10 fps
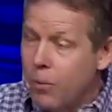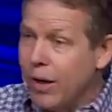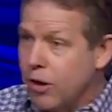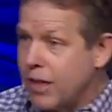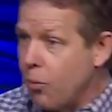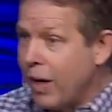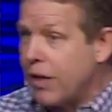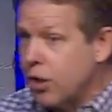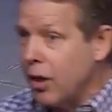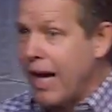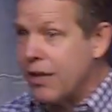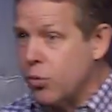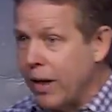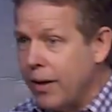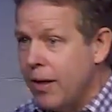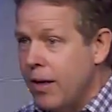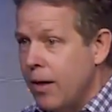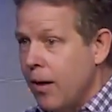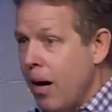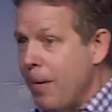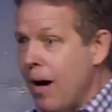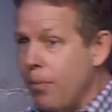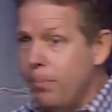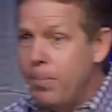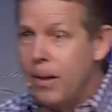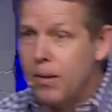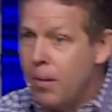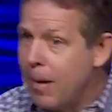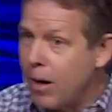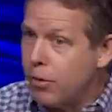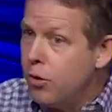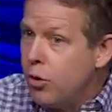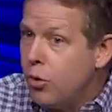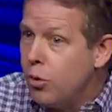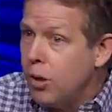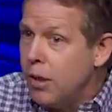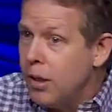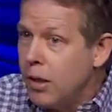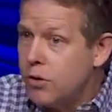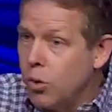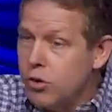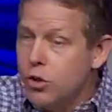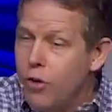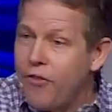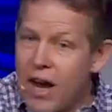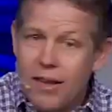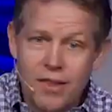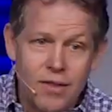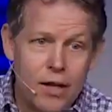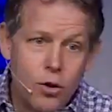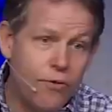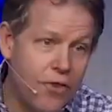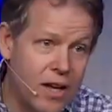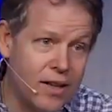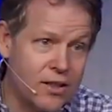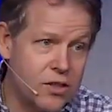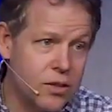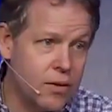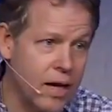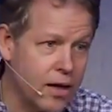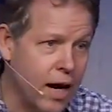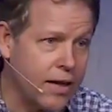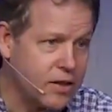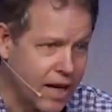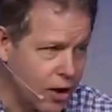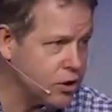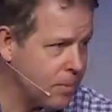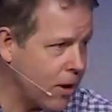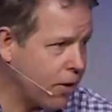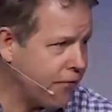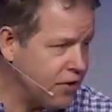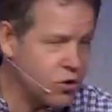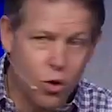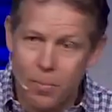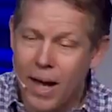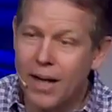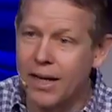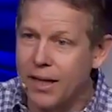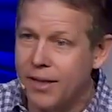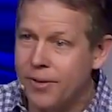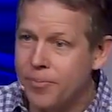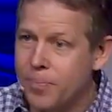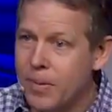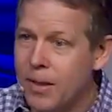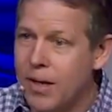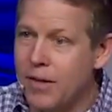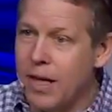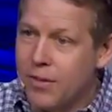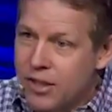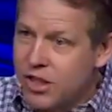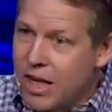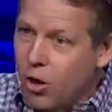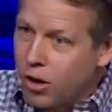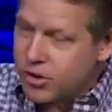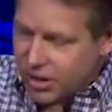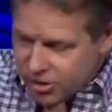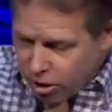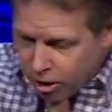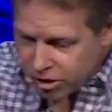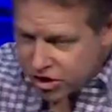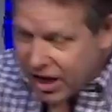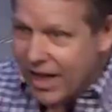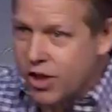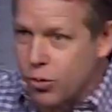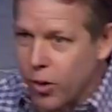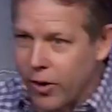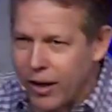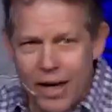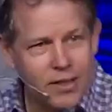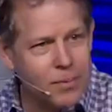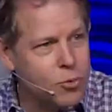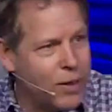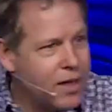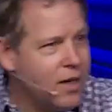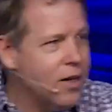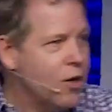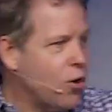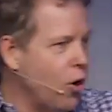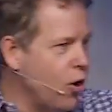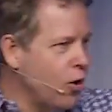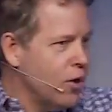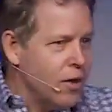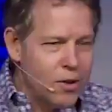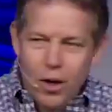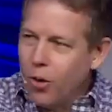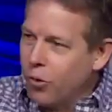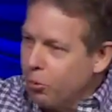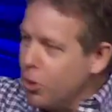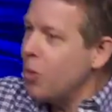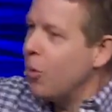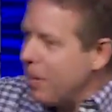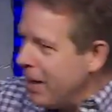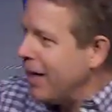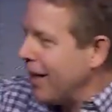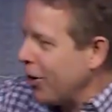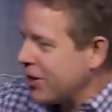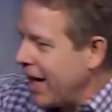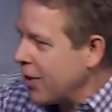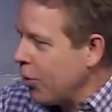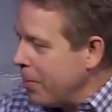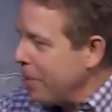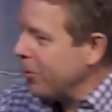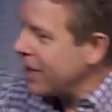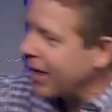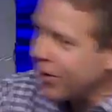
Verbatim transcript: we looked at week two last week about about new. So it's new faith and then new fitness that God cares about our physical body. And that this, he calls this our sanctuary. A lot of times we call, you know, the room we meet in our sanctuary. People take